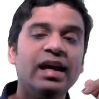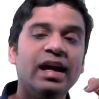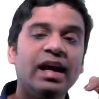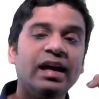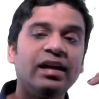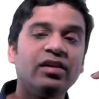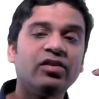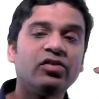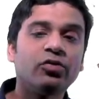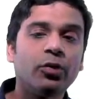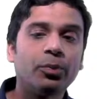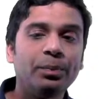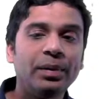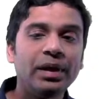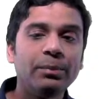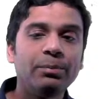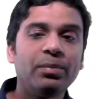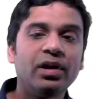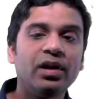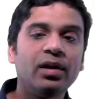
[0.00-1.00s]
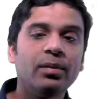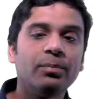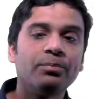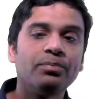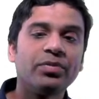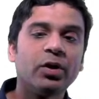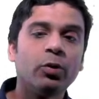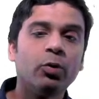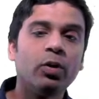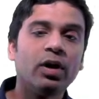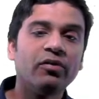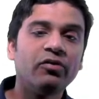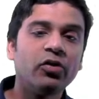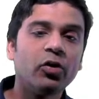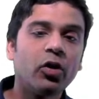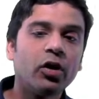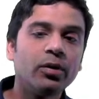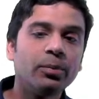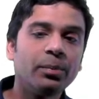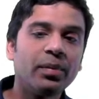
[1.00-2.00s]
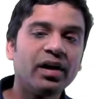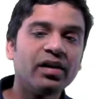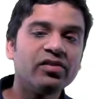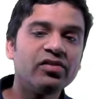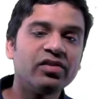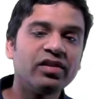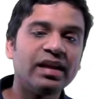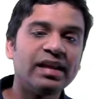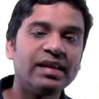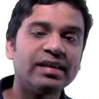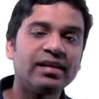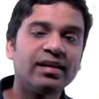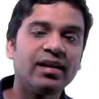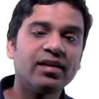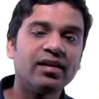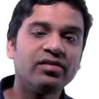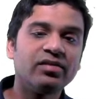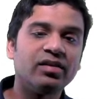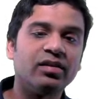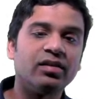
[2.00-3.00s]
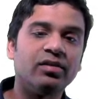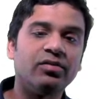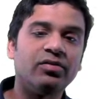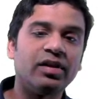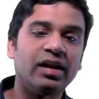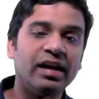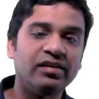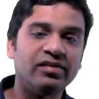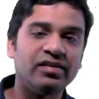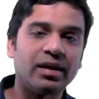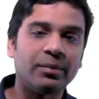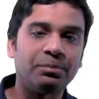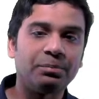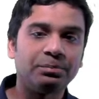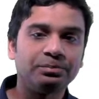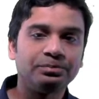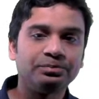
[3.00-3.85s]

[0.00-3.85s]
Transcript: It is for people who have not passed 10th class exam.